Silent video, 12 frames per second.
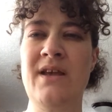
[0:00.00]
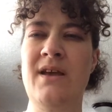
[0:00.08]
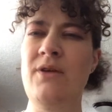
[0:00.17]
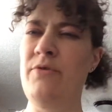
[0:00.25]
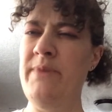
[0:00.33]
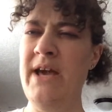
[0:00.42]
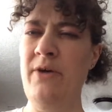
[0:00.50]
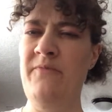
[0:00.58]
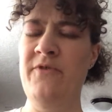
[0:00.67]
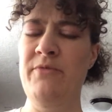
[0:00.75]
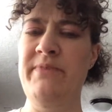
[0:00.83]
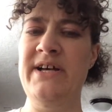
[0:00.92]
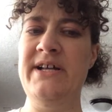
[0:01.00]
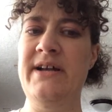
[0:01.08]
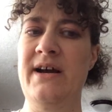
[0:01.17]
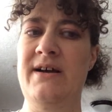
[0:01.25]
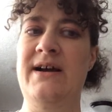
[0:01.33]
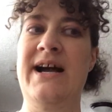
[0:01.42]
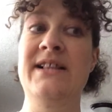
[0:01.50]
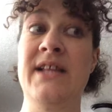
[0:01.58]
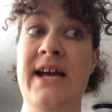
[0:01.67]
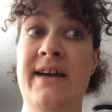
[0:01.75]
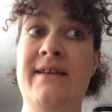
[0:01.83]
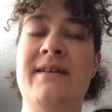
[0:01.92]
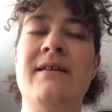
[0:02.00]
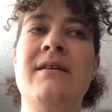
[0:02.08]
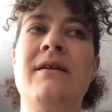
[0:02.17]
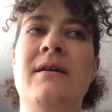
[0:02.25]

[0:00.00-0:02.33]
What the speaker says: it would be helpful, but I like,